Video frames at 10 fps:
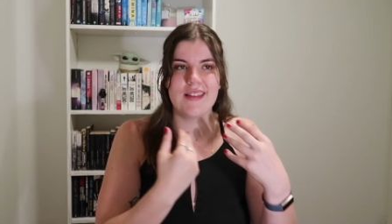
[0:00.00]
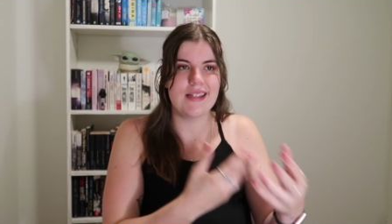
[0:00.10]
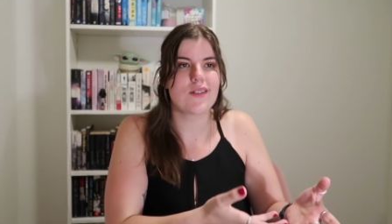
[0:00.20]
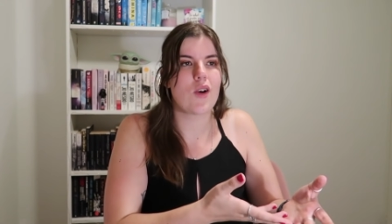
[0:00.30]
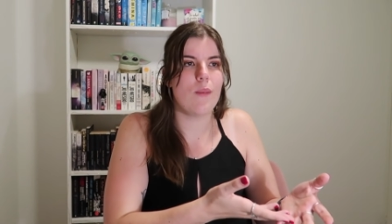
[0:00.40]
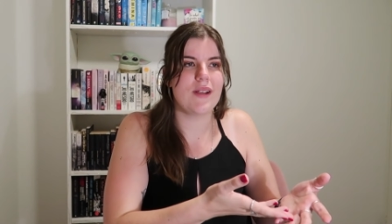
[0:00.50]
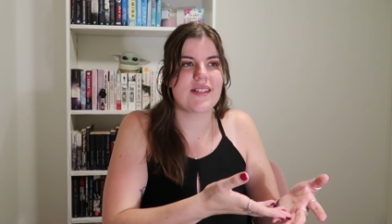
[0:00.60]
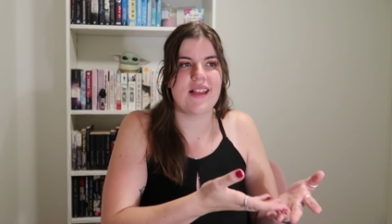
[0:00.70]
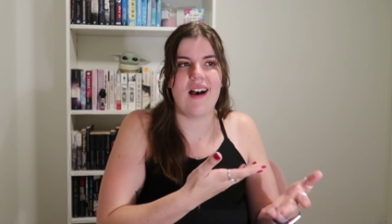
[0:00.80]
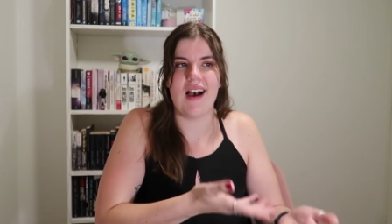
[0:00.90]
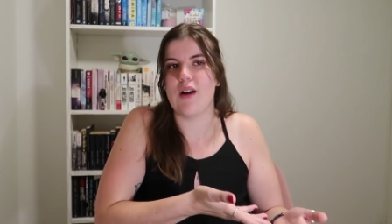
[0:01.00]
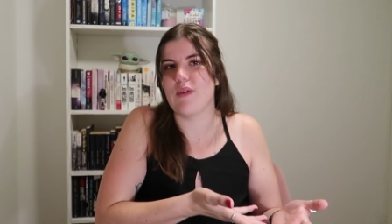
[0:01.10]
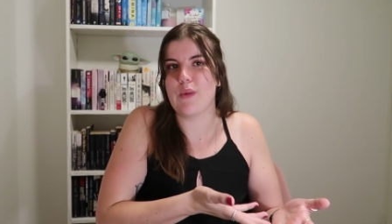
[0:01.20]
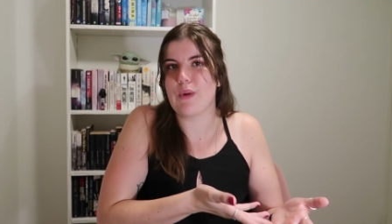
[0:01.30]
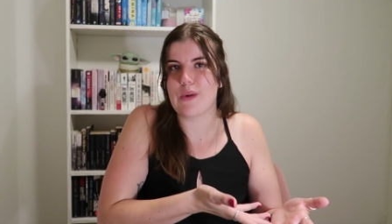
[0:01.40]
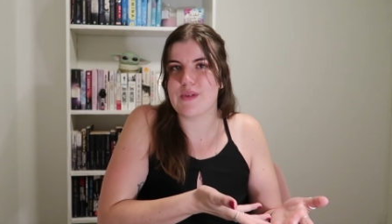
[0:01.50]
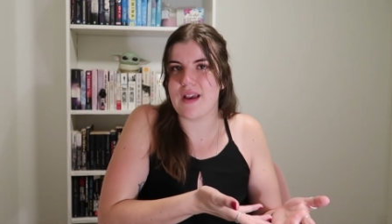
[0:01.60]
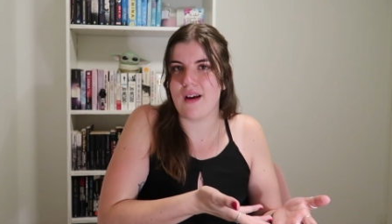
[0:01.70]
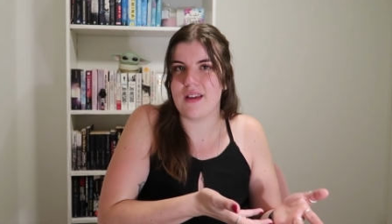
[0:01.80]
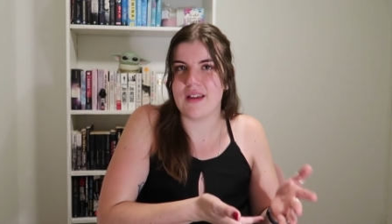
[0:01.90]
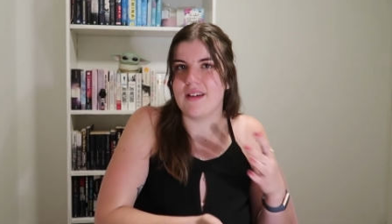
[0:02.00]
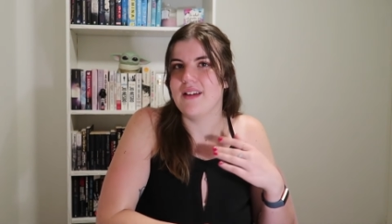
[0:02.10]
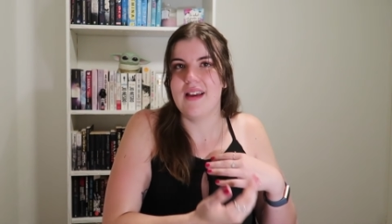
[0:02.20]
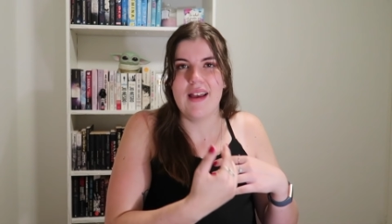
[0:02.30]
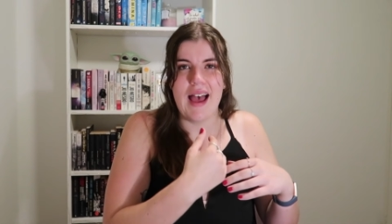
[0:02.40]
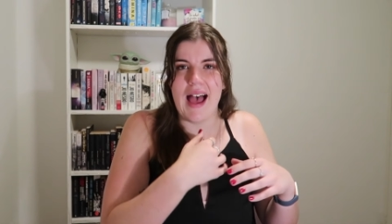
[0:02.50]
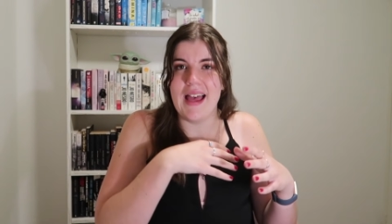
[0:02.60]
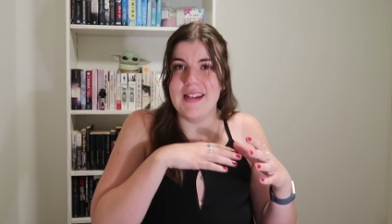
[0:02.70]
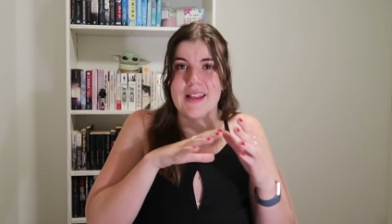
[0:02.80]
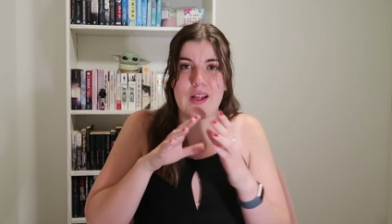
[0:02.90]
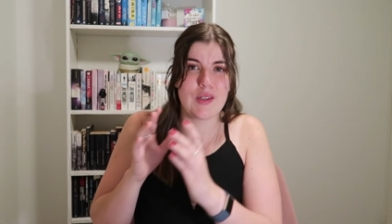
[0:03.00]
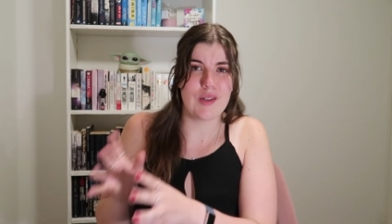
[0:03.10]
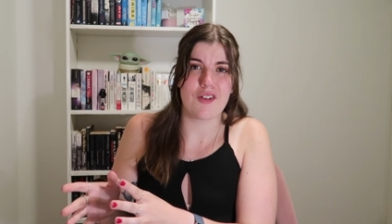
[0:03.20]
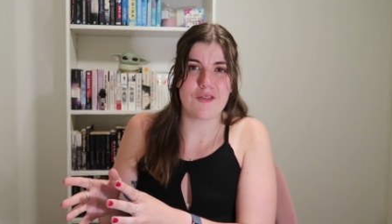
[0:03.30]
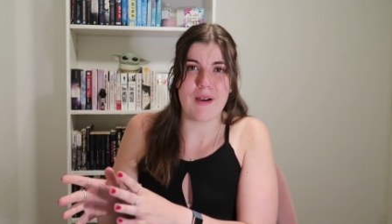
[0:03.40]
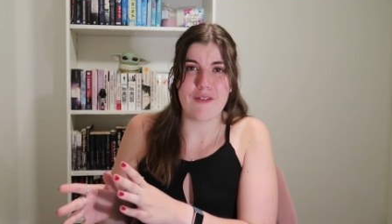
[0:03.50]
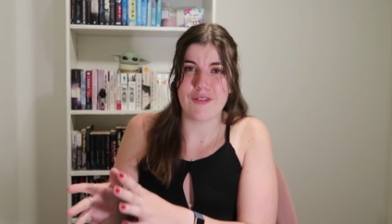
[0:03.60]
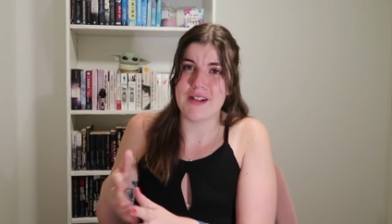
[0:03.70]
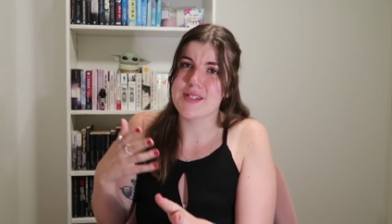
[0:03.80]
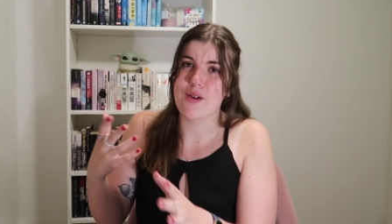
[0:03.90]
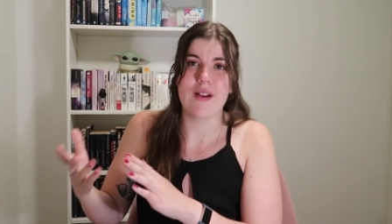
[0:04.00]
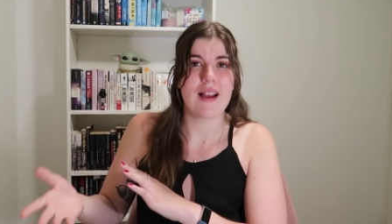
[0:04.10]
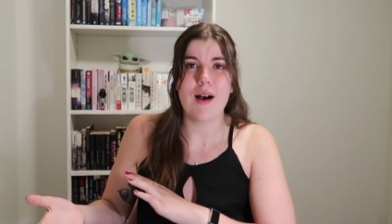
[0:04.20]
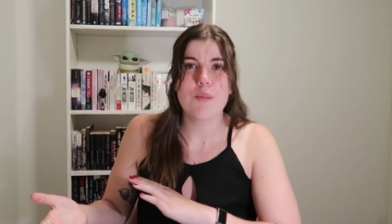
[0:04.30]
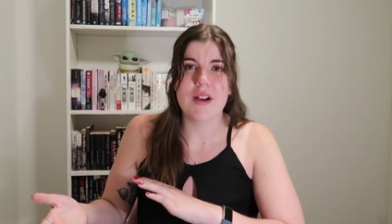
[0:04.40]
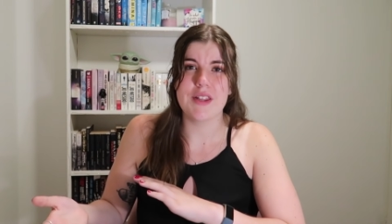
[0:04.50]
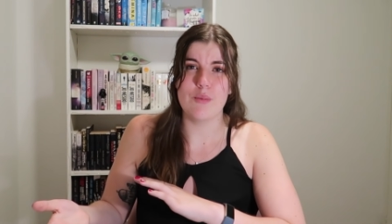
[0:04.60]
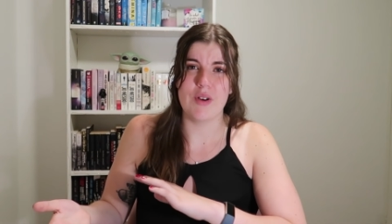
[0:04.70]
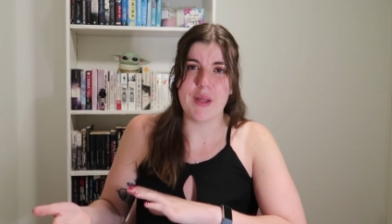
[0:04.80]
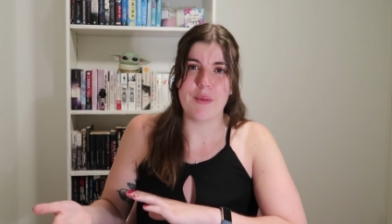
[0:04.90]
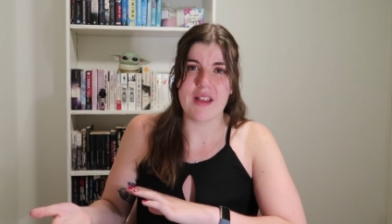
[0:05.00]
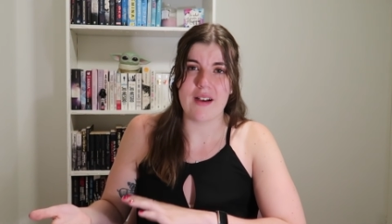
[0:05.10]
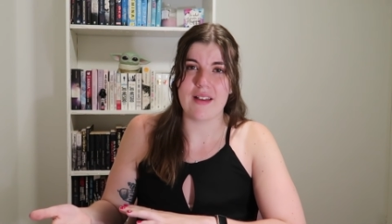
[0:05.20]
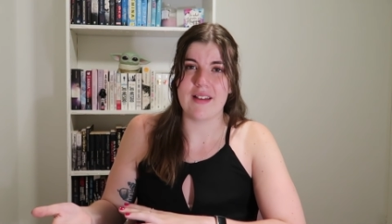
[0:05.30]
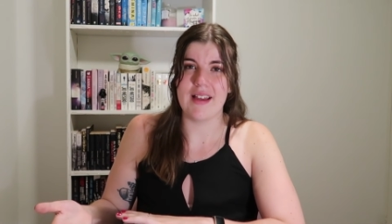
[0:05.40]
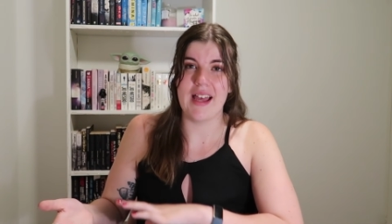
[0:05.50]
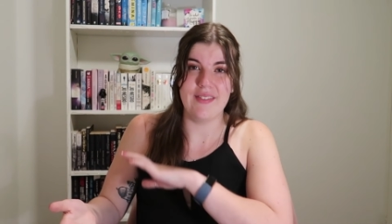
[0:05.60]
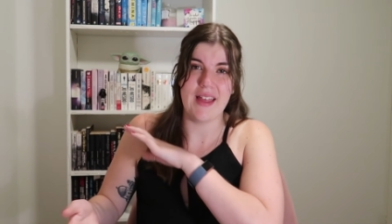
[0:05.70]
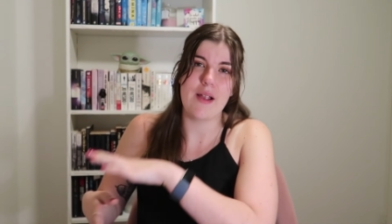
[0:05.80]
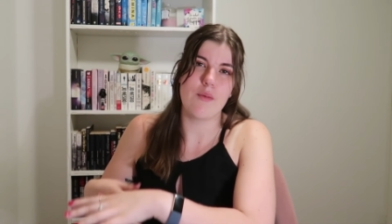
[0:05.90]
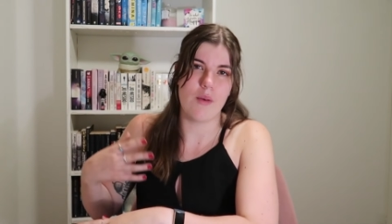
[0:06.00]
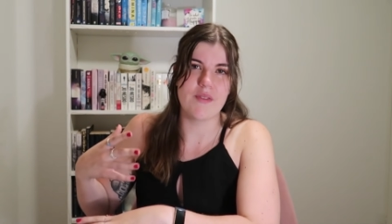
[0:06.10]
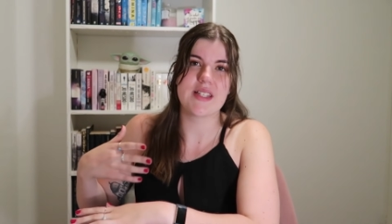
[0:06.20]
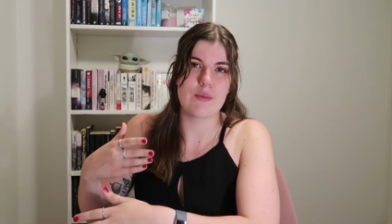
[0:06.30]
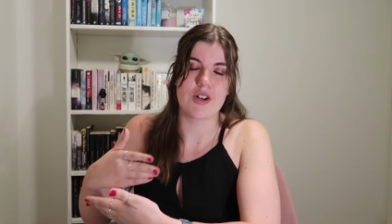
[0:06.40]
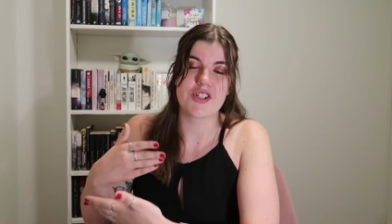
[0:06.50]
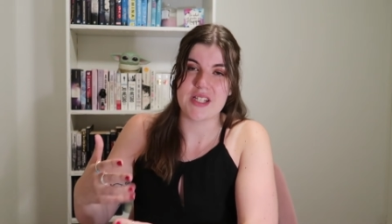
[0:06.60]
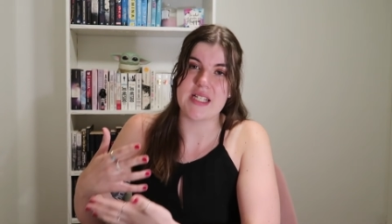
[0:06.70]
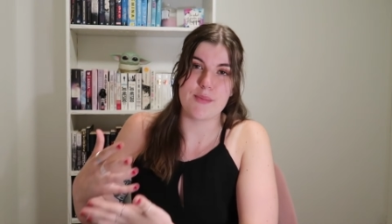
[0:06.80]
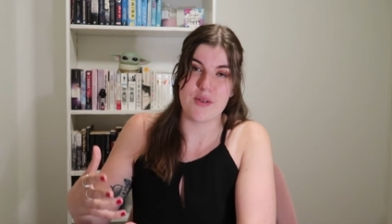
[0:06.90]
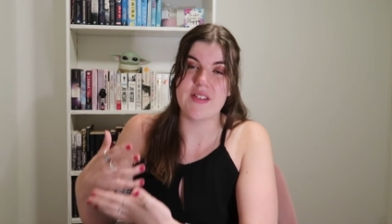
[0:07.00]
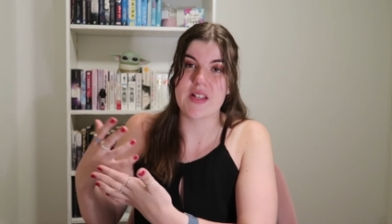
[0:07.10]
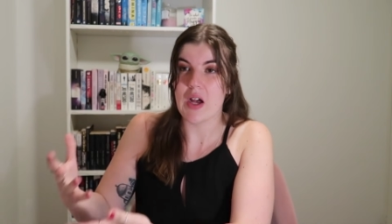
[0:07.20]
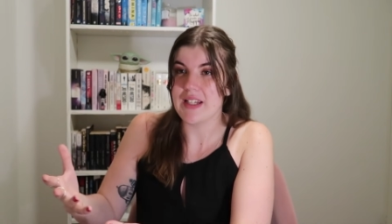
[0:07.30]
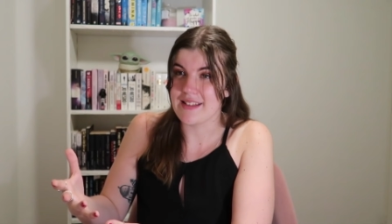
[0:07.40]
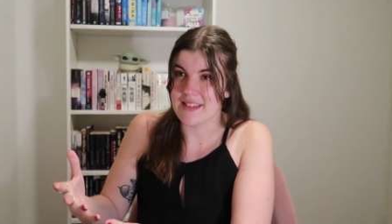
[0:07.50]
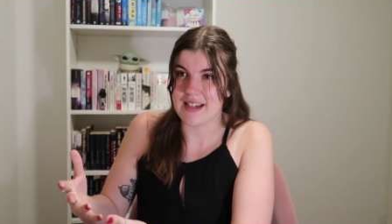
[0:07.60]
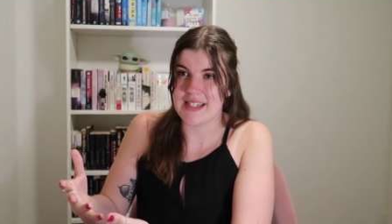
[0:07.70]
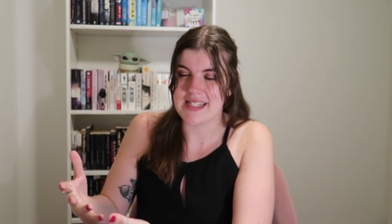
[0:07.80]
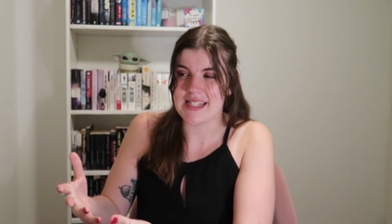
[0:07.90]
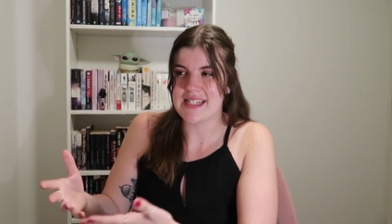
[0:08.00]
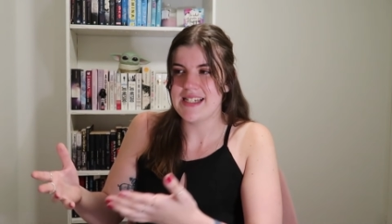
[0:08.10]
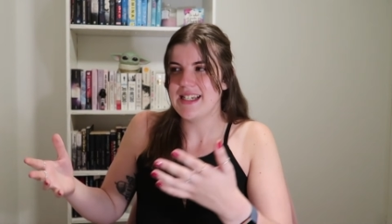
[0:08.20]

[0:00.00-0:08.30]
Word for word: These are comics that I read when I was younger and a lot of my friends growing up read when they were younger and they obviously watched these movies earlier than I did.